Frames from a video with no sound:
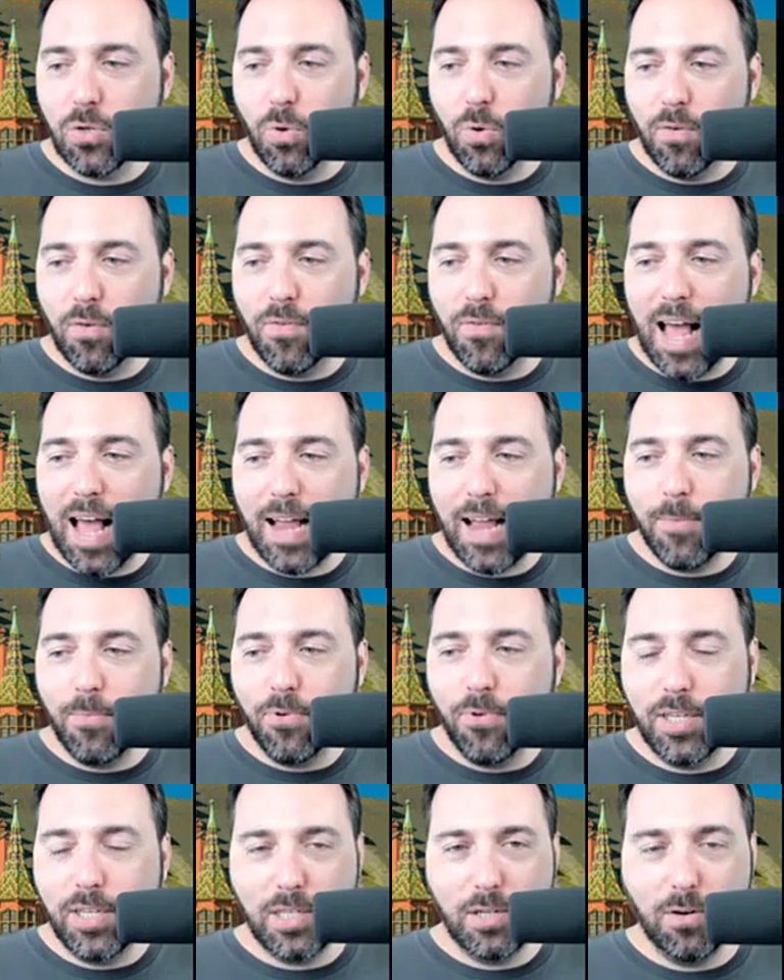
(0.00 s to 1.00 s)
So we're going to get a
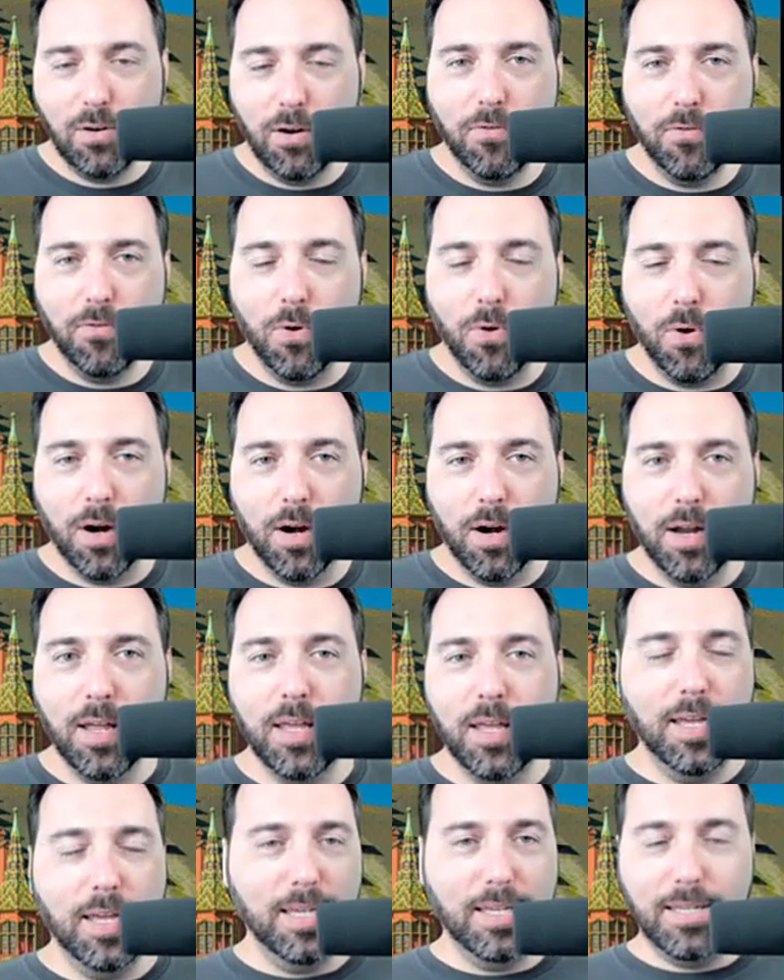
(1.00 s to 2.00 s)
score of
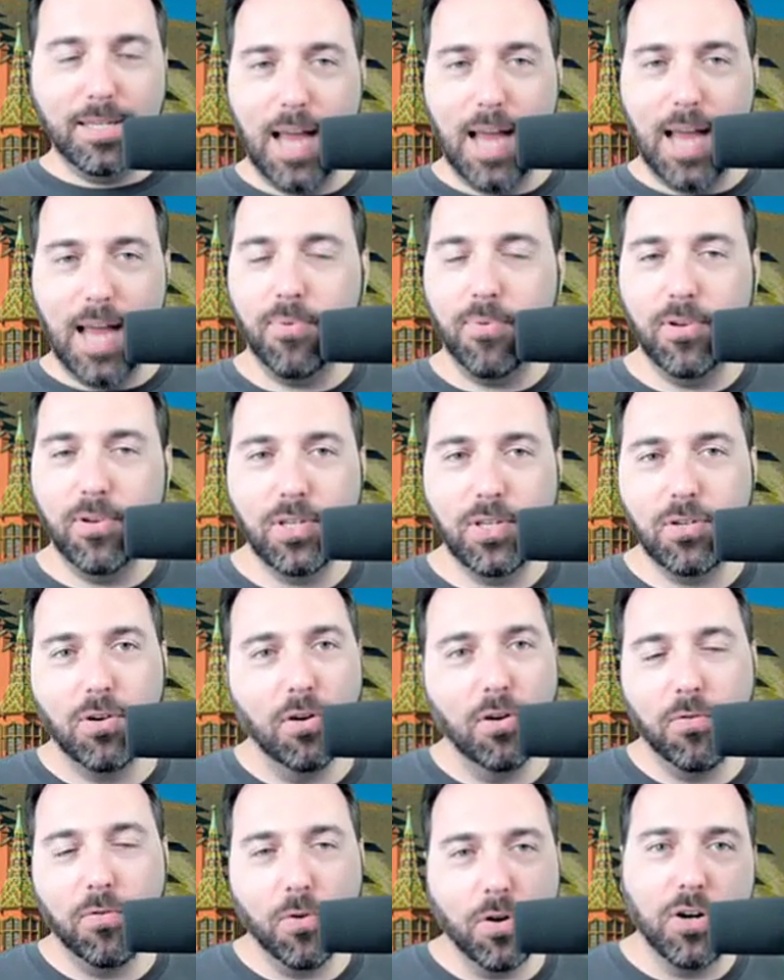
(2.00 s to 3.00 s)
9.04. Is
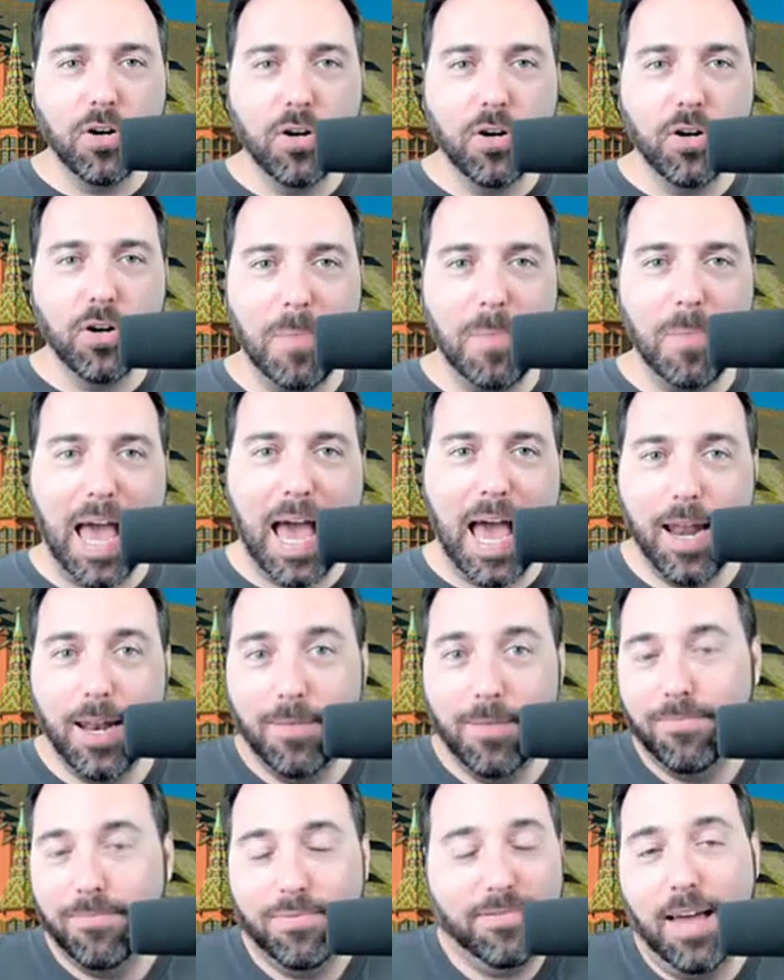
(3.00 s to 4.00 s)
9.04
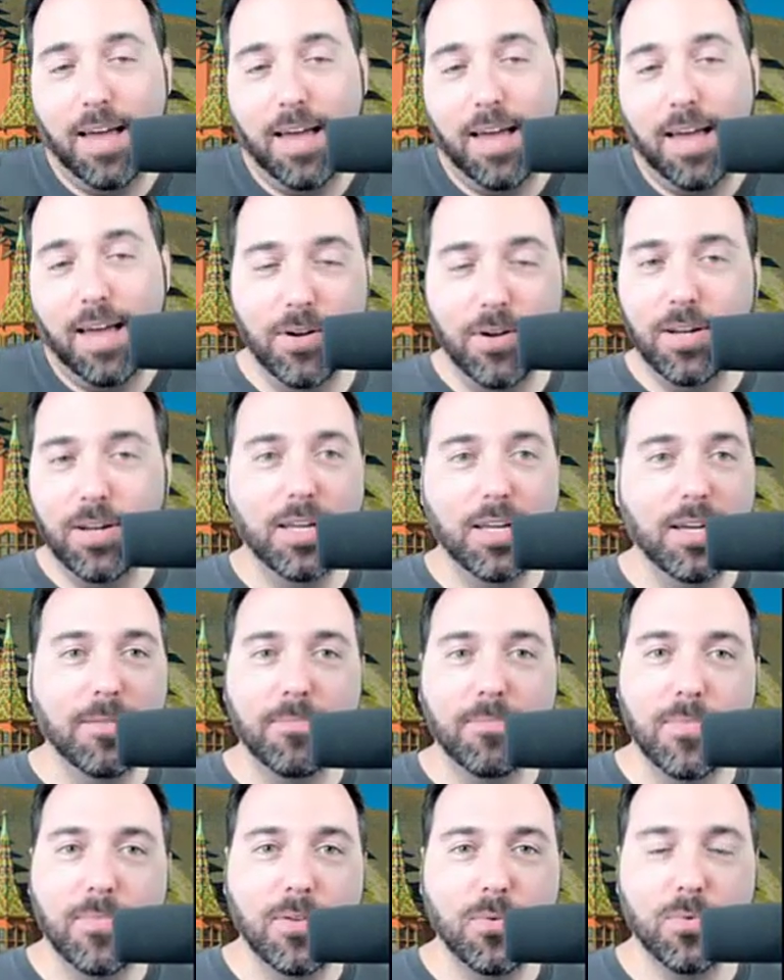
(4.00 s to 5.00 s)
good or bad?
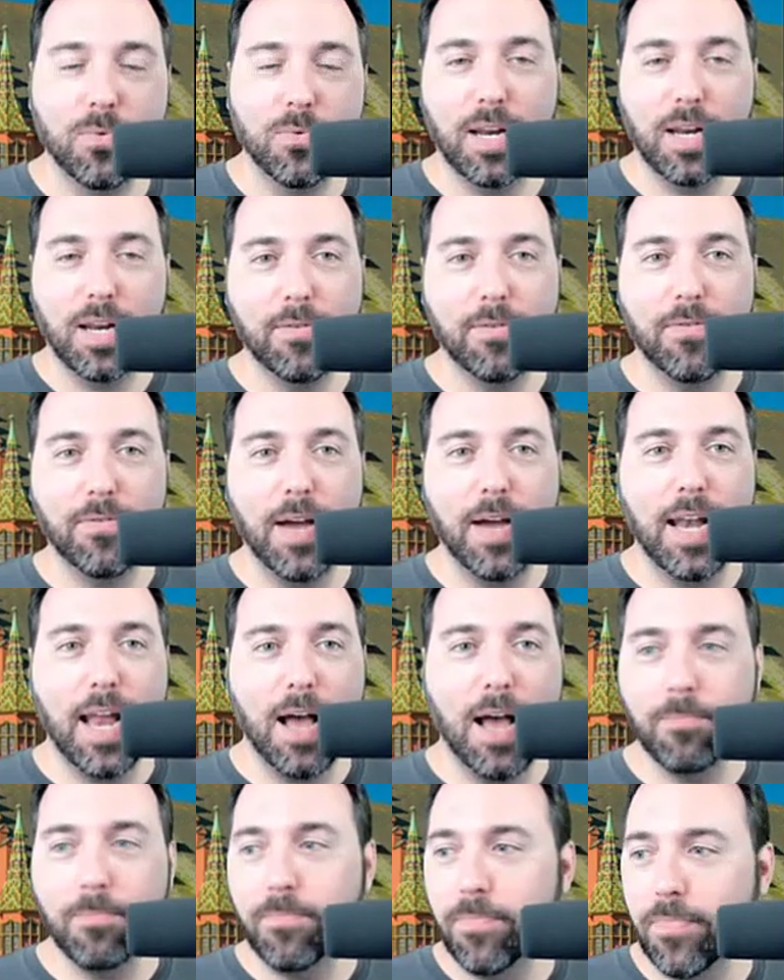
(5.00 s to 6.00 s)
I have no idea. We're
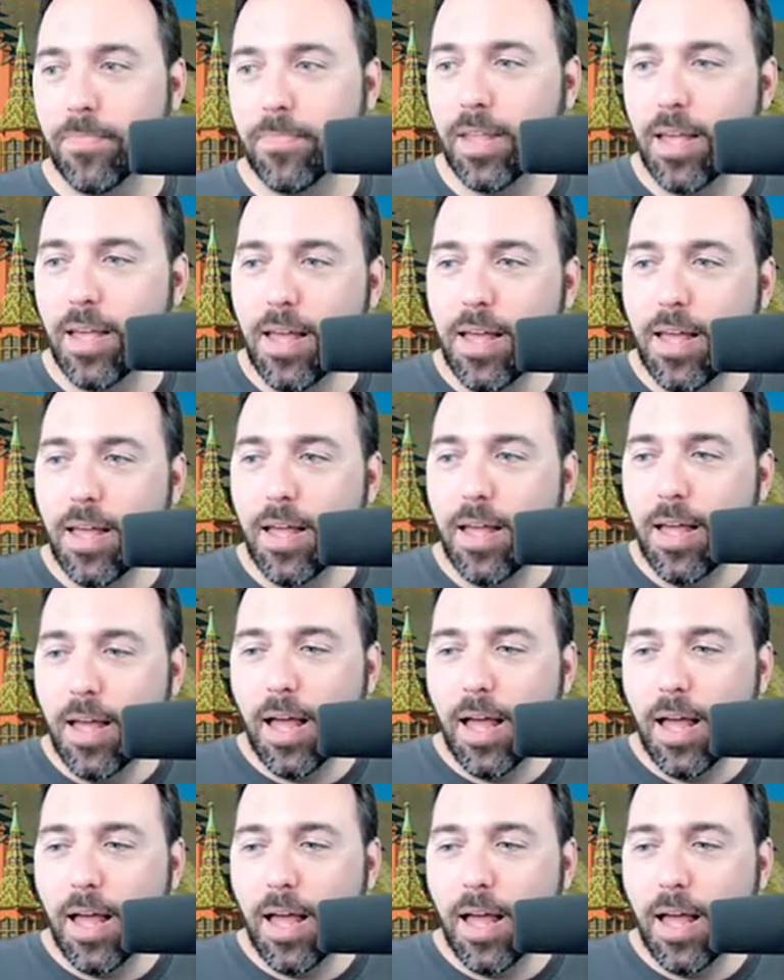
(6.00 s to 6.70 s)
going to have to find out.